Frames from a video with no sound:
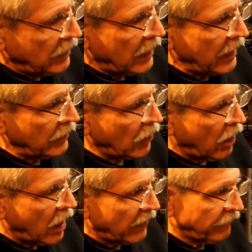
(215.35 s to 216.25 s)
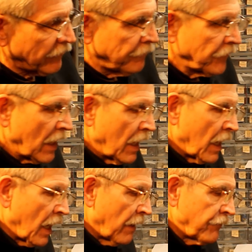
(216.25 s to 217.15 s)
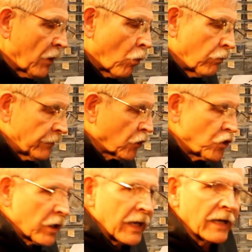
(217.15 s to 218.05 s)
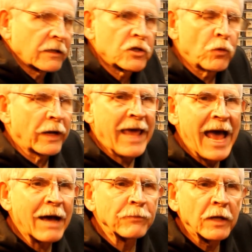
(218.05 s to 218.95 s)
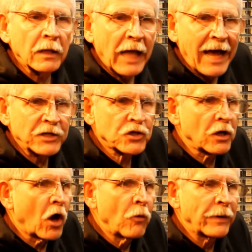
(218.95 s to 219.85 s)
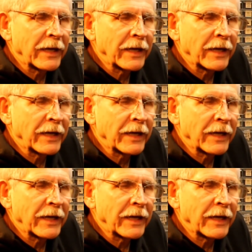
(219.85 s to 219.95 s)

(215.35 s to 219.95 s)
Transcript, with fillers: and off. Could you connect it to a cabinet latch to open a